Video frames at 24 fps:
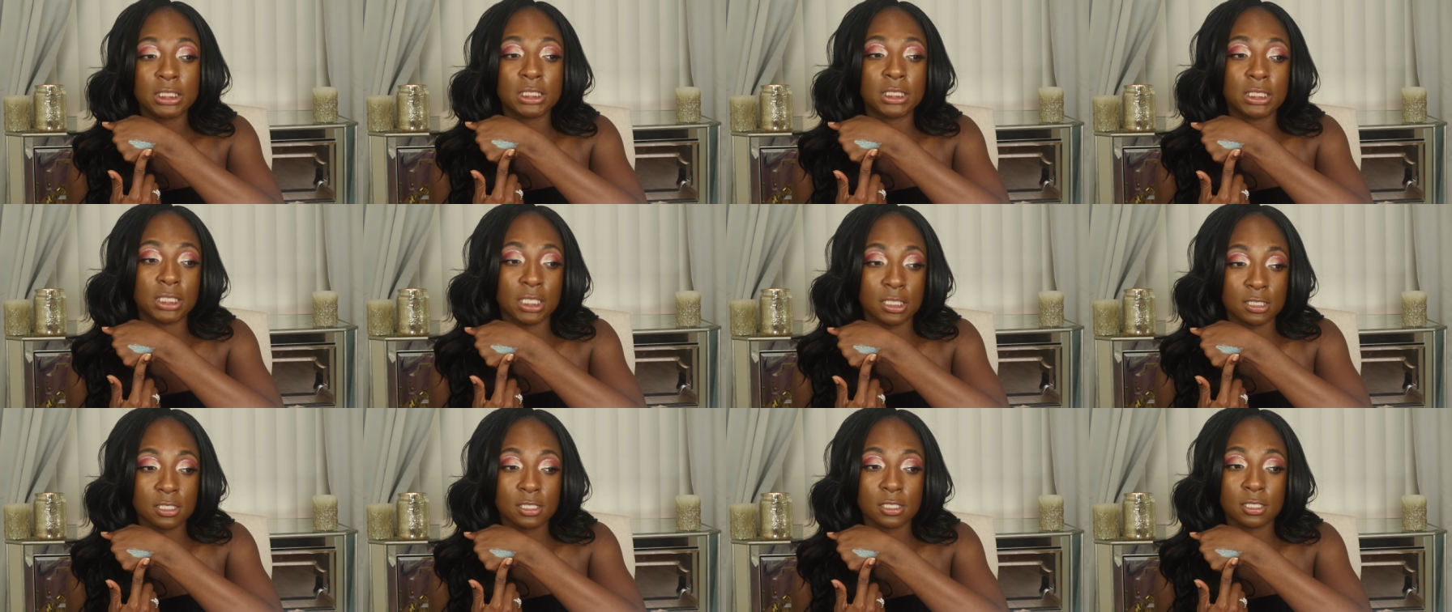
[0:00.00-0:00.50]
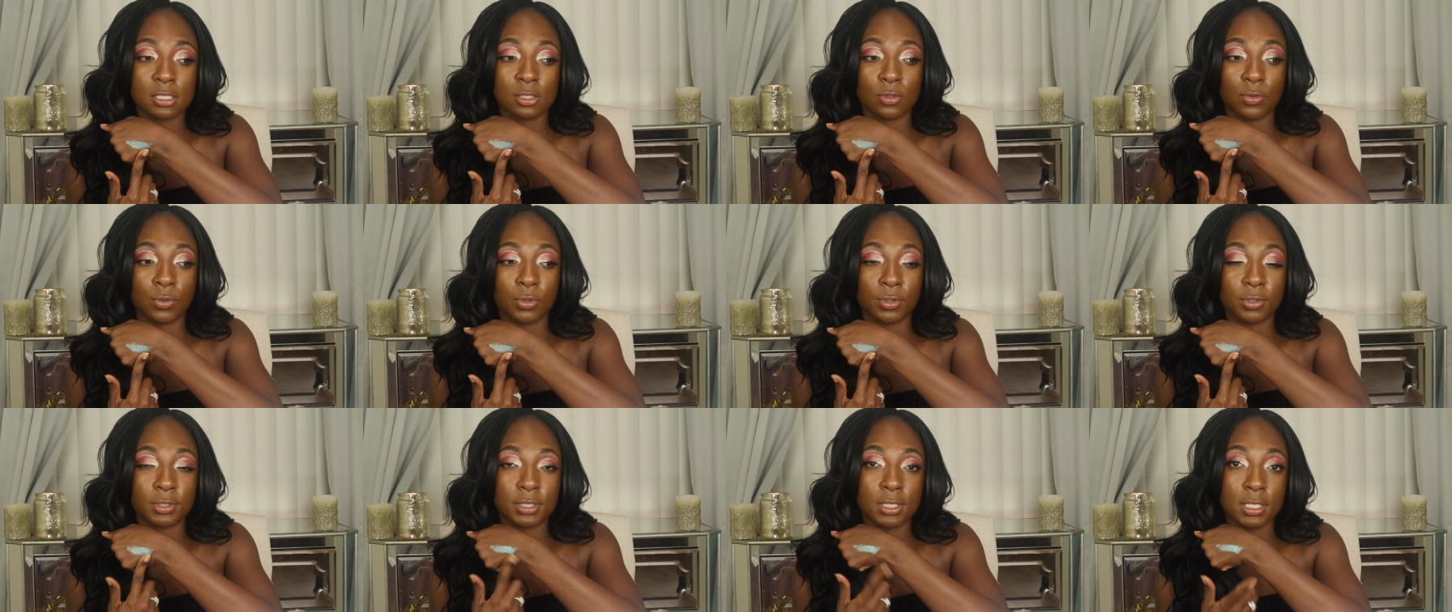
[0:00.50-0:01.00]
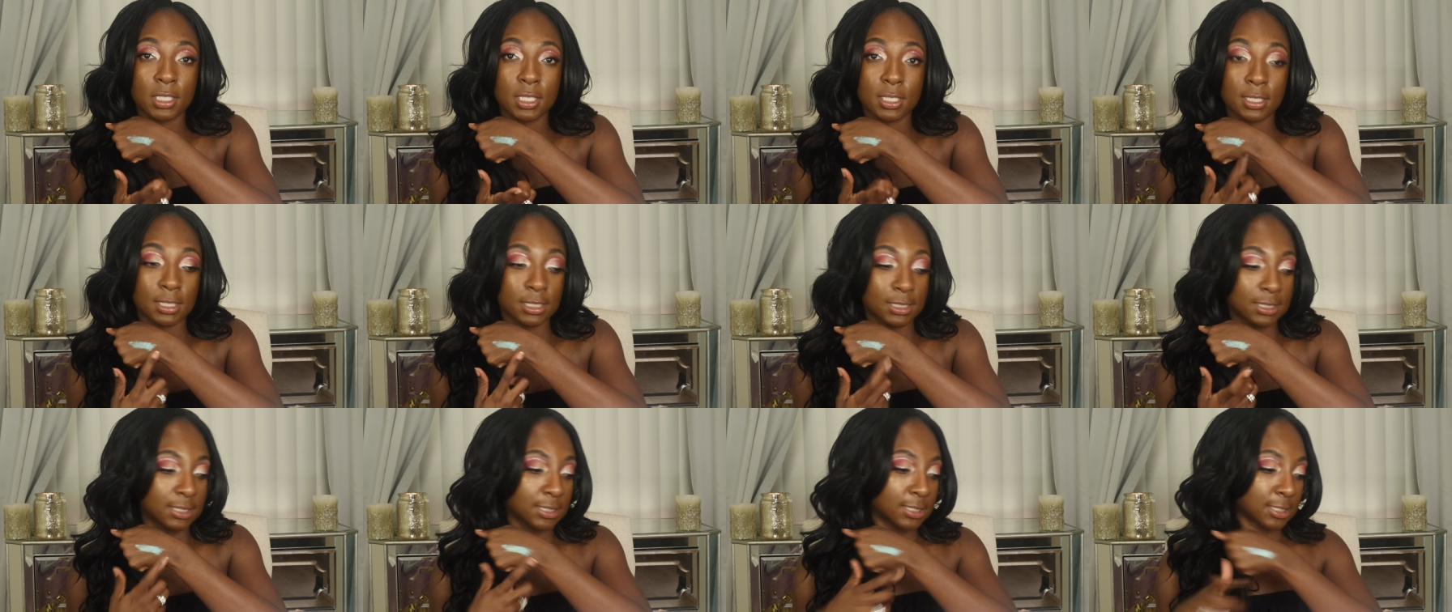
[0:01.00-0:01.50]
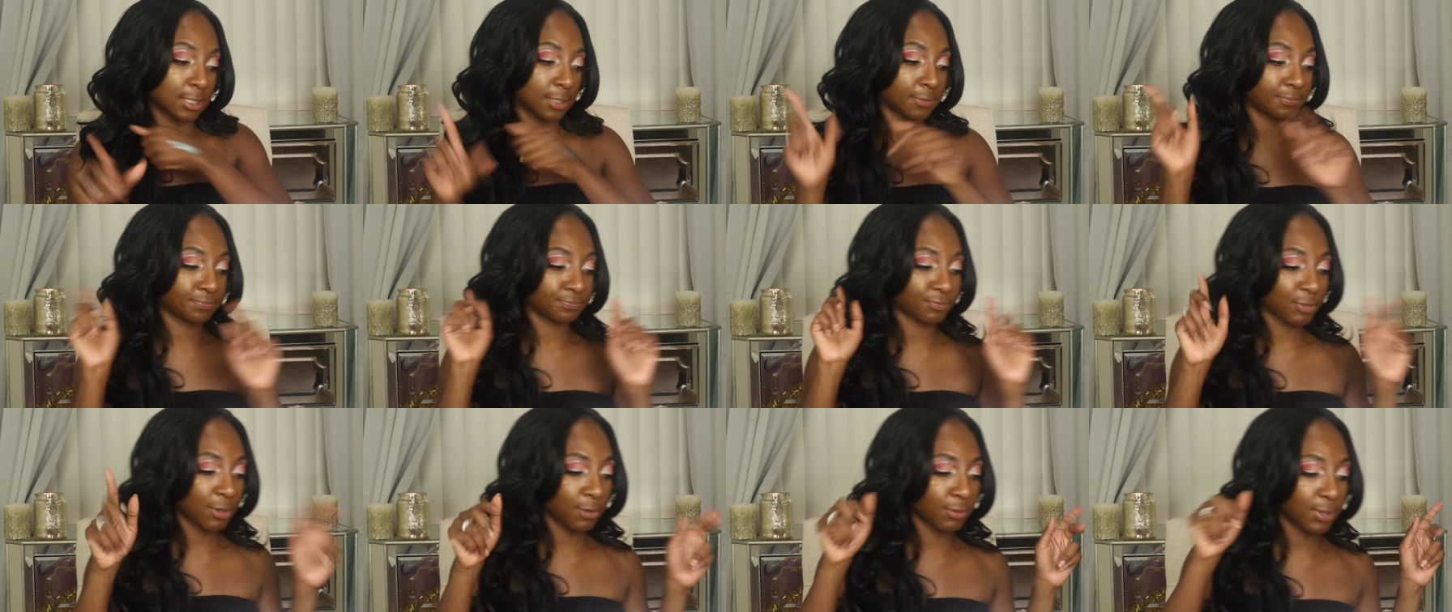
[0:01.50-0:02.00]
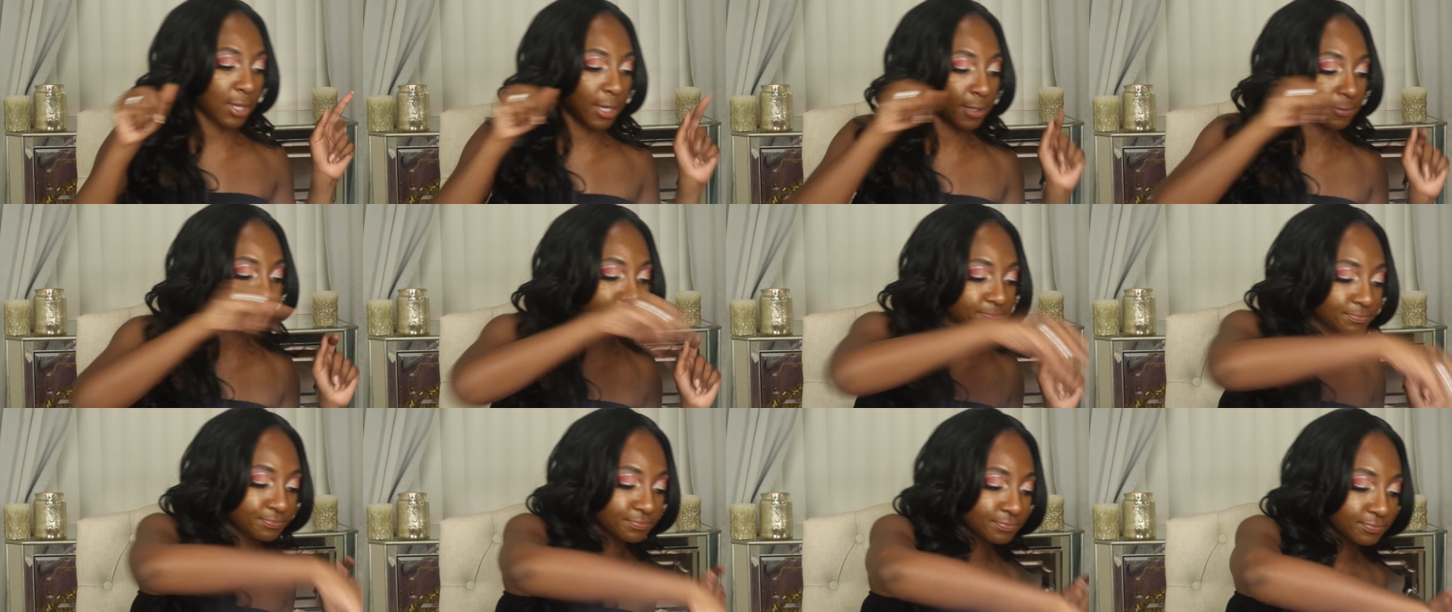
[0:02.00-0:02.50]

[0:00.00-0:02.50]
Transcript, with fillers: yes, Lord, this is it. Okay.